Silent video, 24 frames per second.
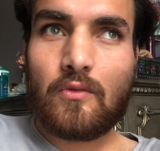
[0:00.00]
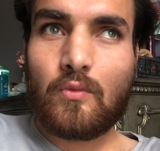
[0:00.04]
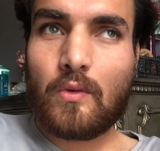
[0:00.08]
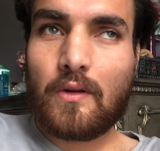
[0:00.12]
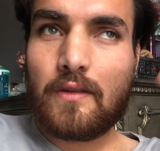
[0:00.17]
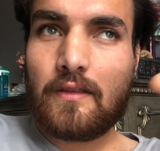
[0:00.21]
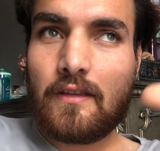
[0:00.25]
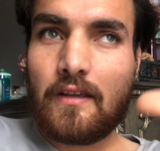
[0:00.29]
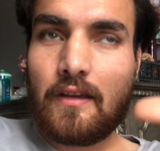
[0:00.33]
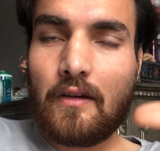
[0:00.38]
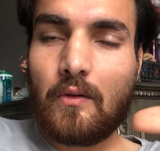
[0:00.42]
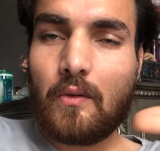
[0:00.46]

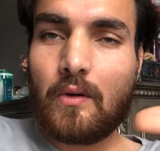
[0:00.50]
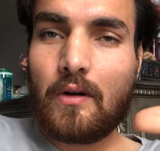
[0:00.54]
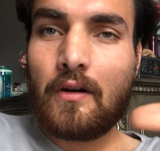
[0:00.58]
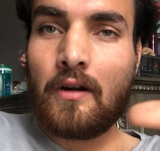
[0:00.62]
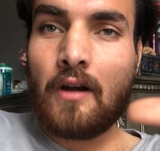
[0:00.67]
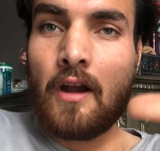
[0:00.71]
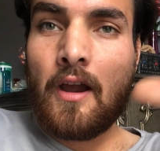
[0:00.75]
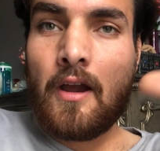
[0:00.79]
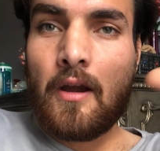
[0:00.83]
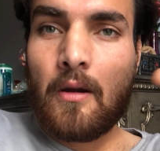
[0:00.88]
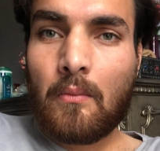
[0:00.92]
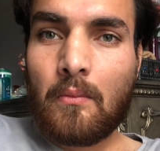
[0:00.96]
when they were
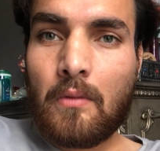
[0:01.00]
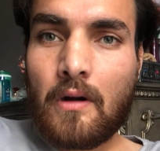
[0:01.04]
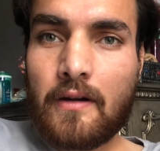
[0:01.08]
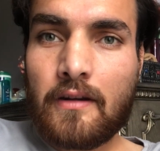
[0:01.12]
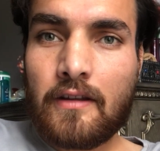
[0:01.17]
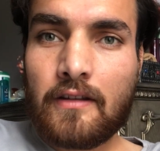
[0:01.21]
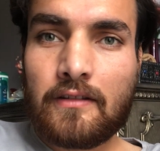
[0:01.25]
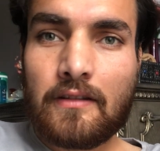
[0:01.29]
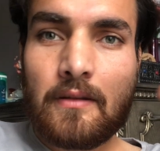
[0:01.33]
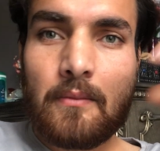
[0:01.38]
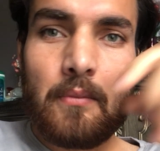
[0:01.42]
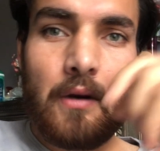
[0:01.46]

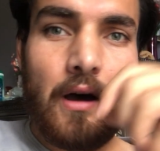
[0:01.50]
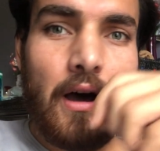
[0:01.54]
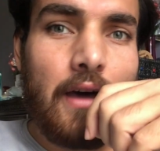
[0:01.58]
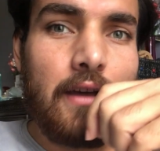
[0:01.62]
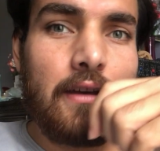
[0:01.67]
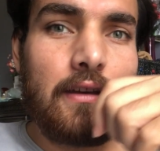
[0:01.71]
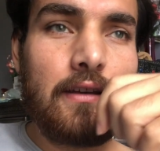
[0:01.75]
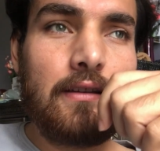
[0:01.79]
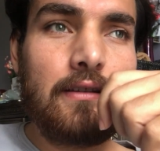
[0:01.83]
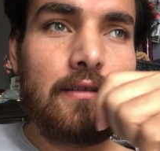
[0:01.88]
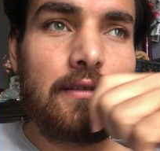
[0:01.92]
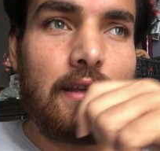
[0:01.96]
burning the
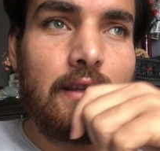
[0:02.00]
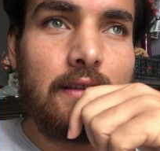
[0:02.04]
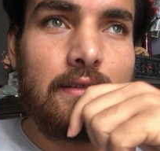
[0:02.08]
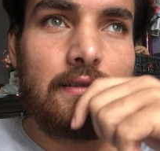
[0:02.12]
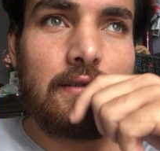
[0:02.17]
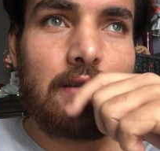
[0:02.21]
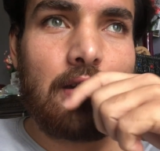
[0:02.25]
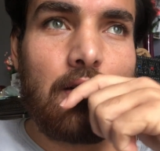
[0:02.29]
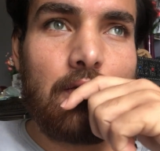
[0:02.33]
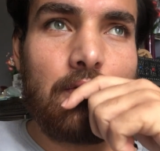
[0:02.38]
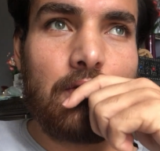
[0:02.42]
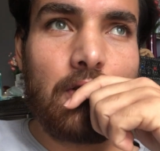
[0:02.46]
bodies and
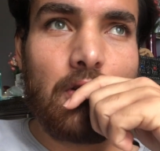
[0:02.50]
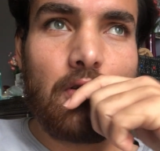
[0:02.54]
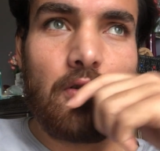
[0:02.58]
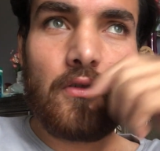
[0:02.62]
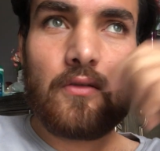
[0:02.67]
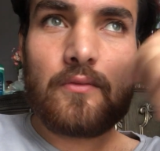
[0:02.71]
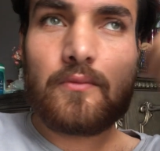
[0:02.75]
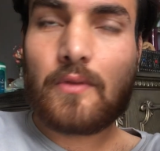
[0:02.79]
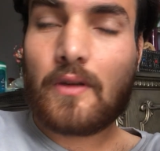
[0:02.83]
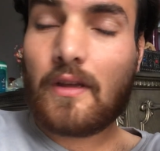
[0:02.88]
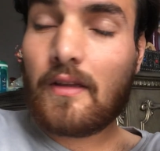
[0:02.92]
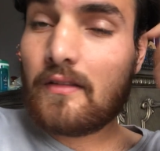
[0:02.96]
stuff,
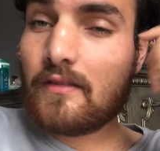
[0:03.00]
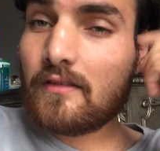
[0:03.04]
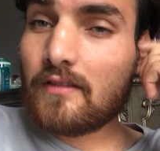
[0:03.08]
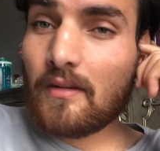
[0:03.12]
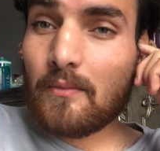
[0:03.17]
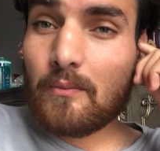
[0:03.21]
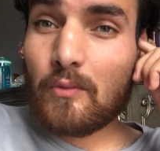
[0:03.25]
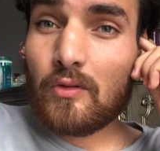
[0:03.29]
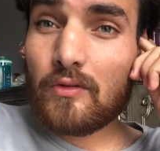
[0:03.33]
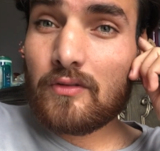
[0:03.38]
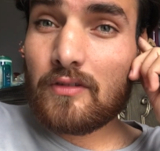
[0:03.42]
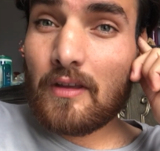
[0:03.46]
and
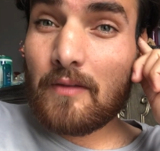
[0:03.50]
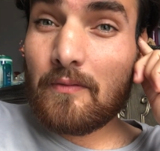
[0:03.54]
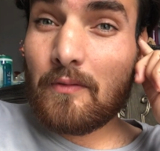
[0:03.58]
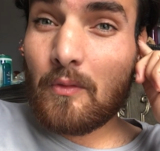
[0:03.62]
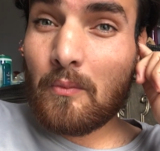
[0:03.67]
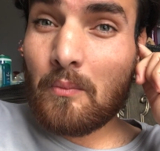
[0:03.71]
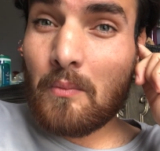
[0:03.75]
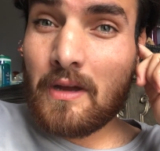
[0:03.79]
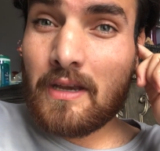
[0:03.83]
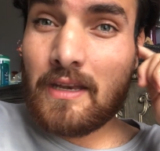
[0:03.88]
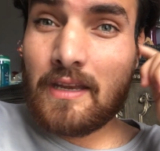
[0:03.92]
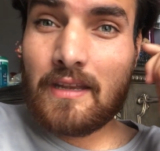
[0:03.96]
some could say for
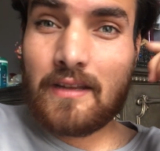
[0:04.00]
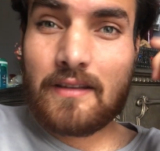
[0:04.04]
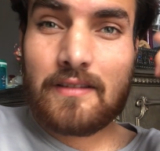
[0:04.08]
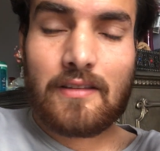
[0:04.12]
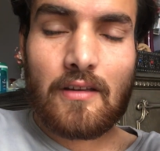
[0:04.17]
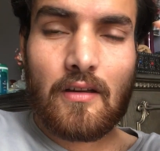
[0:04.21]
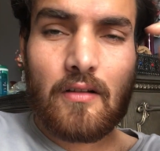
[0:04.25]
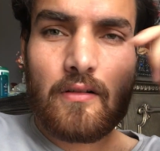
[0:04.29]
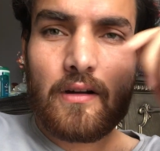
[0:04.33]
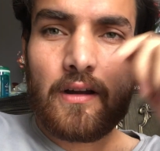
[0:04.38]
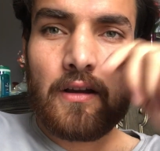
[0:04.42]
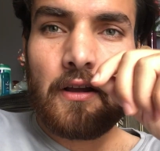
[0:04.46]
money,
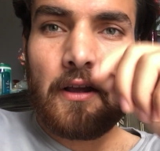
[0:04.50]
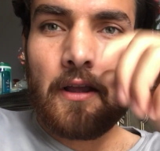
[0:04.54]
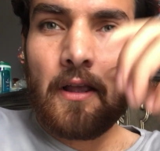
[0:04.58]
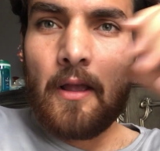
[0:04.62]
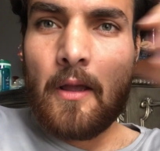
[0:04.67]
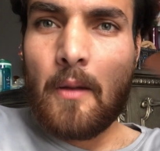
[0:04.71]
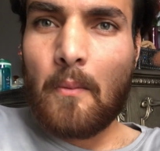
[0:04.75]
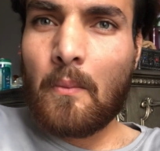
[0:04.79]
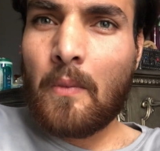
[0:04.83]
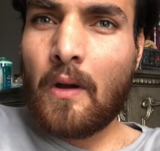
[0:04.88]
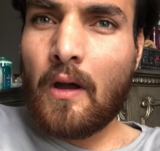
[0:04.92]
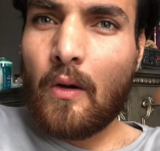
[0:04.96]
etc.
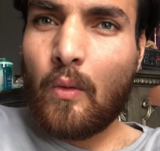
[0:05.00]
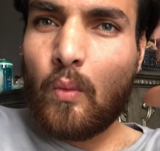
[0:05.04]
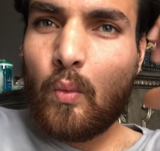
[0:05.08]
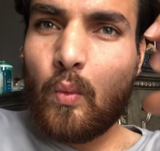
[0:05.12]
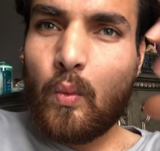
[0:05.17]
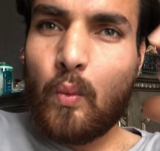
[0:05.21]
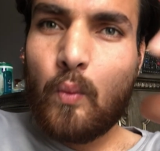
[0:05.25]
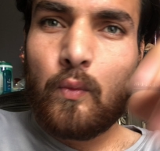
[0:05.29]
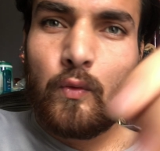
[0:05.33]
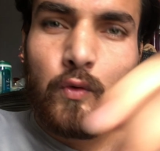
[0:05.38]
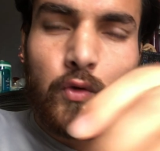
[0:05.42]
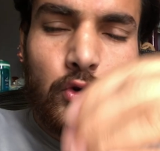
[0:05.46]
But
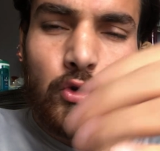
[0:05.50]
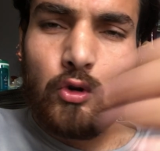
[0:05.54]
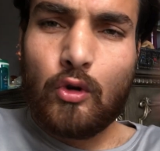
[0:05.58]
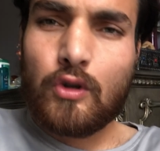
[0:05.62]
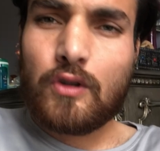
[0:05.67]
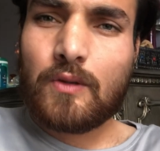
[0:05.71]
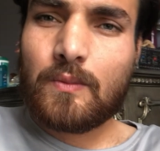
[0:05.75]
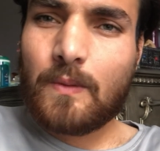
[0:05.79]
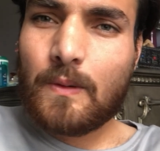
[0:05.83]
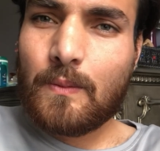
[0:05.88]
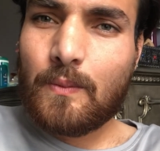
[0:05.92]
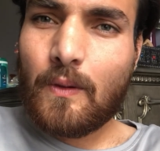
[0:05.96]
to
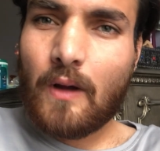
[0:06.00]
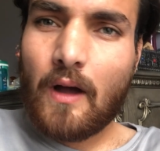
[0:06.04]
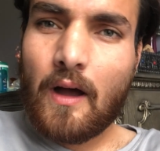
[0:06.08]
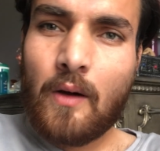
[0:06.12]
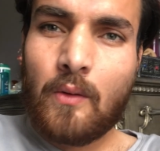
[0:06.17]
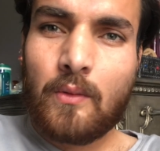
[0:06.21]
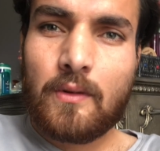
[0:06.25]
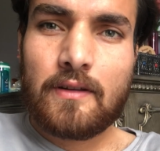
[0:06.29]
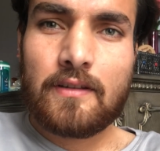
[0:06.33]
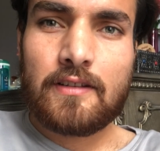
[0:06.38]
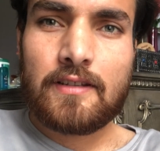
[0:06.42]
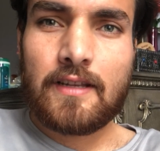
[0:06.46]
those people I
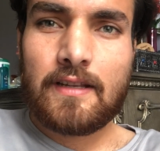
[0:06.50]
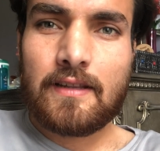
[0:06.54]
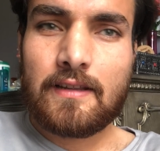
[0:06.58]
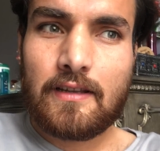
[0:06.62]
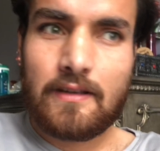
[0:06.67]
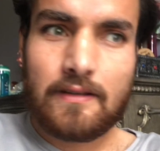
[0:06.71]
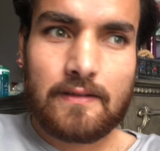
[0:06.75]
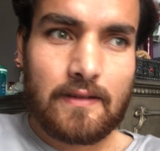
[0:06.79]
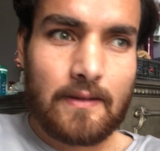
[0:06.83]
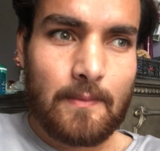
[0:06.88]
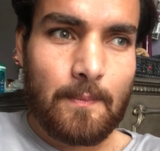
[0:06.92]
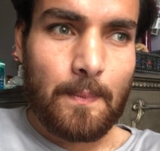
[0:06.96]
want to say
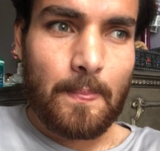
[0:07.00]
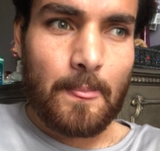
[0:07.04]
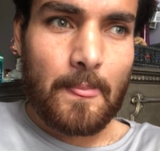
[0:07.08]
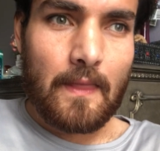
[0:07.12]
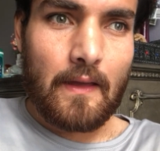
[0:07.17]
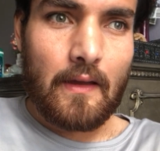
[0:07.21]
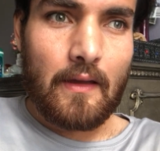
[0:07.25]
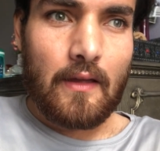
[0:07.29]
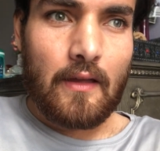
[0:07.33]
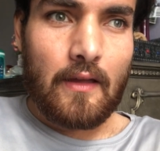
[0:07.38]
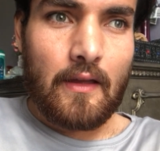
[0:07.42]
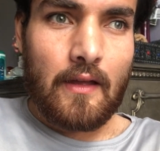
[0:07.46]
this:
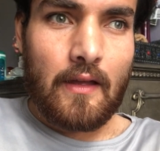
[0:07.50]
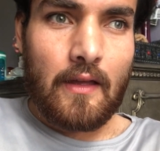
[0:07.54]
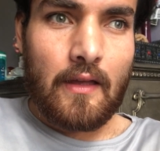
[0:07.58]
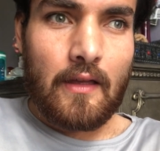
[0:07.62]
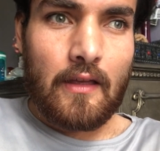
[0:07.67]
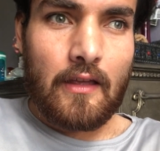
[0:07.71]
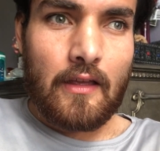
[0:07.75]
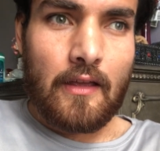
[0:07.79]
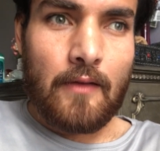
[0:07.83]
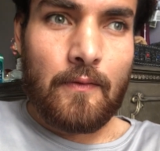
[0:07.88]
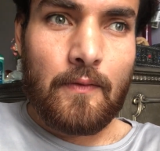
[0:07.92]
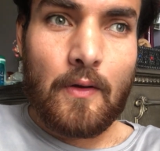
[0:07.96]

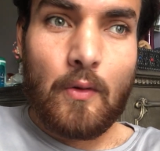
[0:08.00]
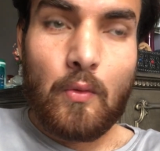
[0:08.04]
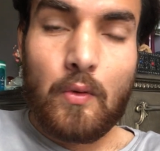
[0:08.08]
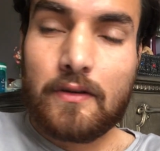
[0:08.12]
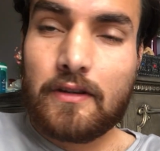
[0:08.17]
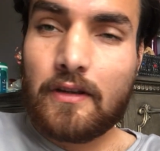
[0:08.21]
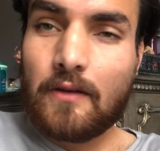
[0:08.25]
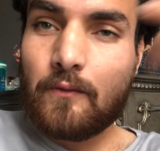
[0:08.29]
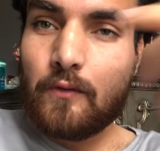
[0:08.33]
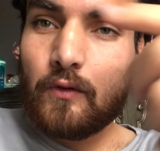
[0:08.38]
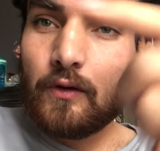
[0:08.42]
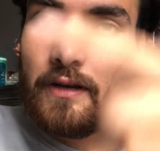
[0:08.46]
if it
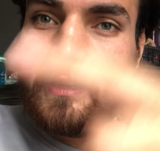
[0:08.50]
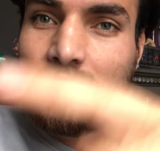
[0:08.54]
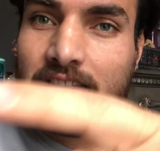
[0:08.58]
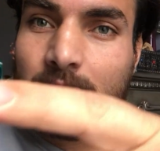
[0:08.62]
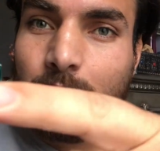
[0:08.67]
wasn't for his